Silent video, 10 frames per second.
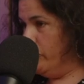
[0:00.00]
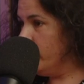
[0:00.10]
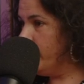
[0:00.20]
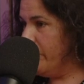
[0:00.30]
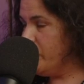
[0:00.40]
or
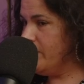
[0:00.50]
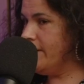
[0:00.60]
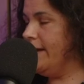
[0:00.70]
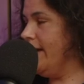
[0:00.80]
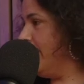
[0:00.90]
not
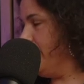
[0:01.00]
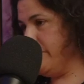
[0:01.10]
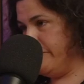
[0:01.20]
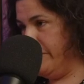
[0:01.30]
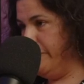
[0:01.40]
emergency, having
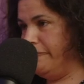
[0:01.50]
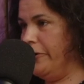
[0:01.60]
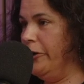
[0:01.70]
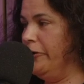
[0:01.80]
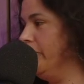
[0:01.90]
to find a
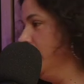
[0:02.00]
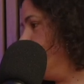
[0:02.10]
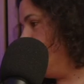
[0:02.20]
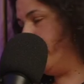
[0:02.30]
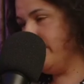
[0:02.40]
phone,
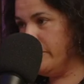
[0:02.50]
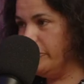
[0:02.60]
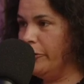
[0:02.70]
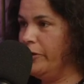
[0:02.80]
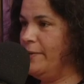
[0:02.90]
writing
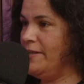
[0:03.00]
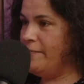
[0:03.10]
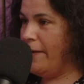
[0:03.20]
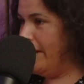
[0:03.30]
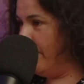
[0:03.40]
a note on a piece
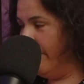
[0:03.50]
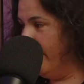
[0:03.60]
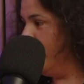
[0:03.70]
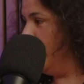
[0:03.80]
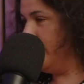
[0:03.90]
of
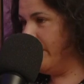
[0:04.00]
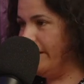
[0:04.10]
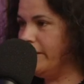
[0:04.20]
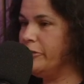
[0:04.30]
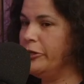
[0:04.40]
paper about what they
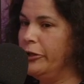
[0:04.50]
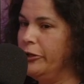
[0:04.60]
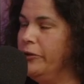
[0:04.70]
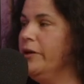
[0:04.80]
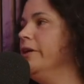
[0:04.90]
need to
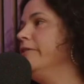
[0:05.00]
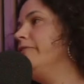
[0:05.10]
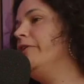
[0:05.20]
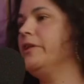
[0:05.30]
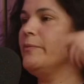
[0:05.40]
do,
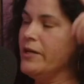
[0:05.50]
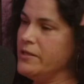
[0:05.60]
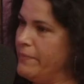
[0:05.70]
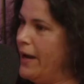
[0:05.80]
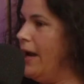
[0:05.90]
phoning the
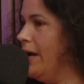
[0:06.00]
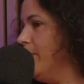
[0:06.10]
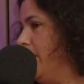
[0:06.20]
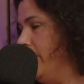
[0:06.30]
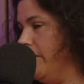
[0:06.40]
person
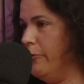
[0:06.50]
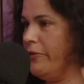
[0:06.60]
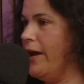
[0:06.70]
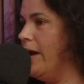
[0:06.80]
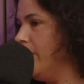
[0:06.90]
back, maybe they're
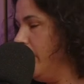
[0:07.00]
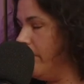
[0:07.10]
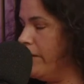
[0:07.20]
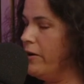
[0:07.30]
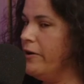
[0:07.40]
not there,
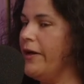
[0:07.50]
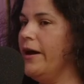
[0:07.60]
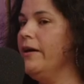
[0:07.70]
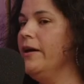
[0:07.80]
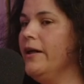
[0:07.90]
maybe they are
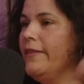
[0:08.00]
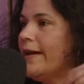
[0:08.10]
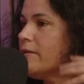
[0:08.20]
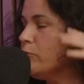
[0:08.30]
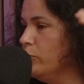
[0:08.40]
there. That's